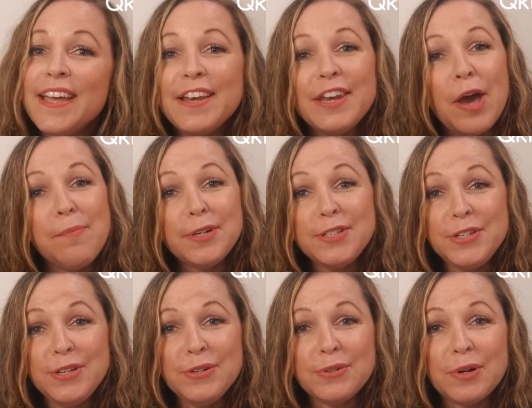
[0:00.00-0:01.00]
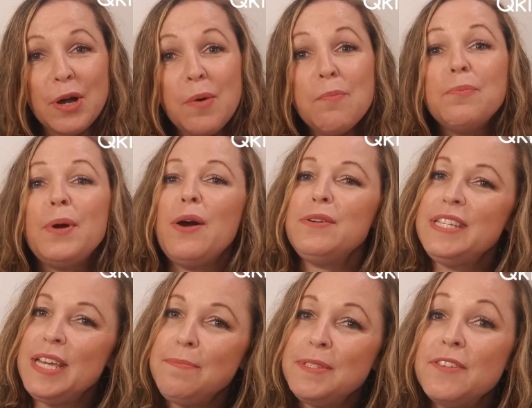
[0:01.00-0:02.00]
Number 2, pro
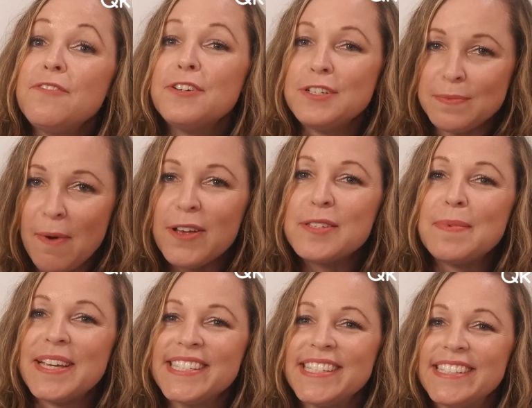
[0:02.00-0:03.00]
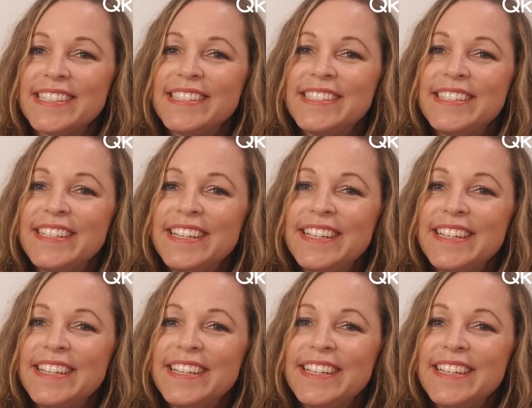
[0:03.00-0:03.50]
tips for small spaces.